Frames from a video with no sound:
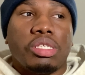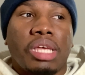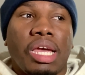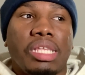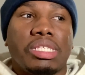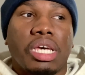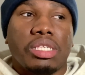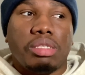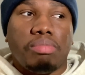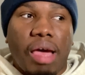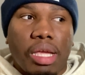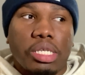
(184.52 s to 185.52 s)
State and
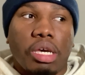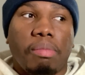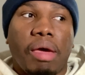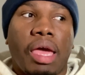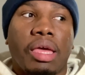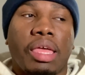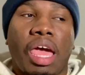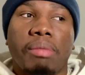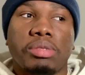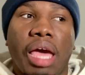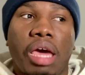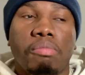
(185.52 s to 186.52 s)
Texas matchup, man.
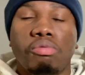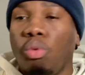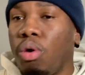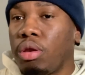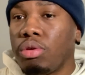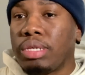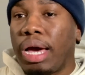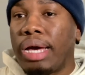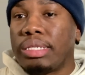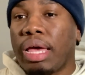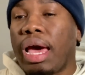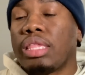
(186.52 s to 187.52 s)
Cam Scatterbo, one of those
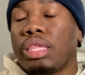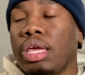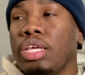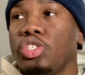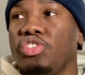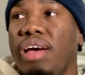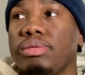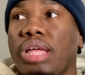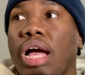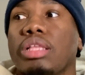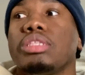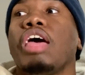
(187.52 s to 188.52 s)
guys that I think his draft
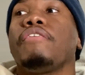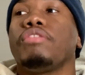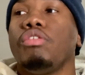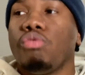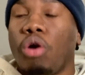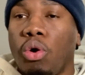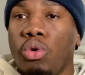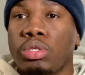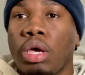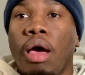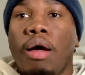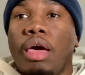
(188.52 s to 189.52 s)
stock definitely
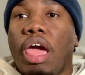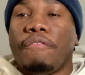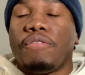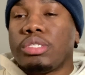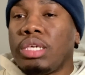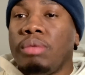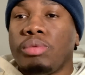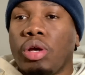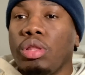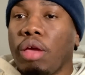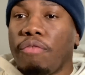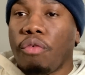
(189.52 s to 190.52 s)
rose. And for teams that
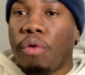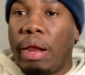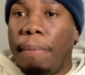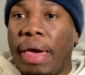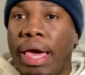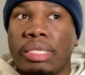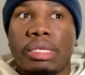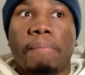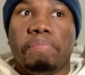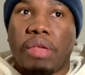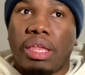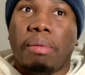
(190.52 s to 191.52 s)
are looking for running backs
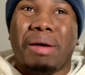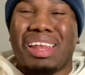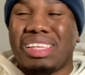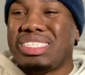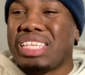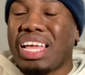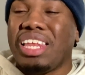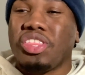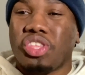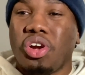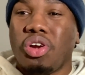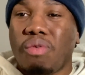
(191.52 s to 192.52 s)
in about the second
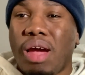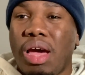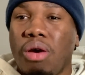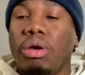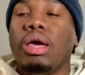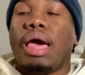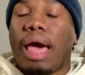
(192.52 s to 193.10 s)
and third round,